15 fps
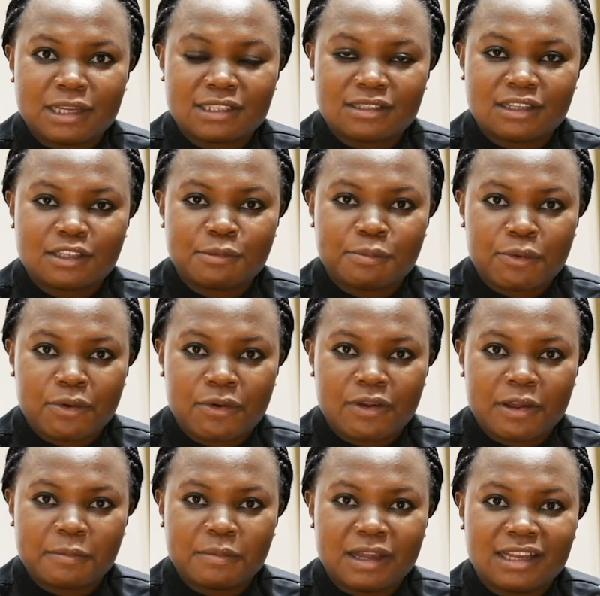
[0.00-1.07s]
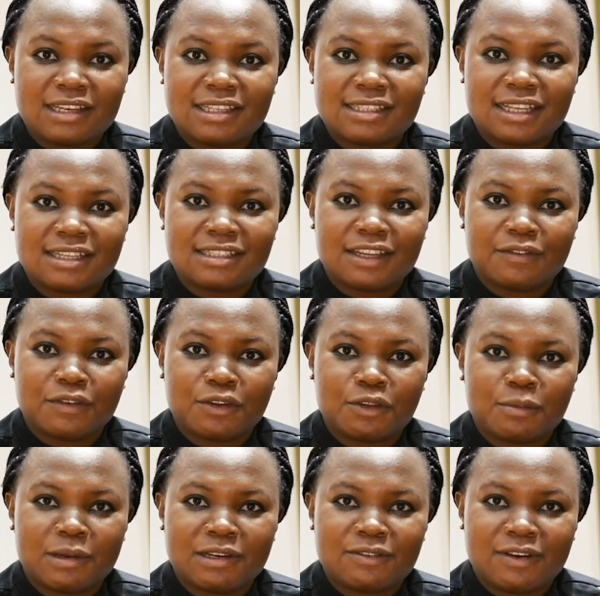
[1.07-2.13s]
Master's Program at the Center for
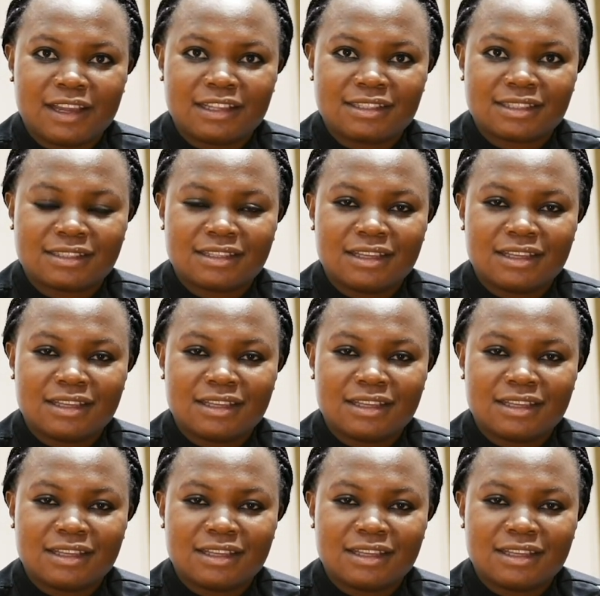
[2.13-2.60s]
Human Rights.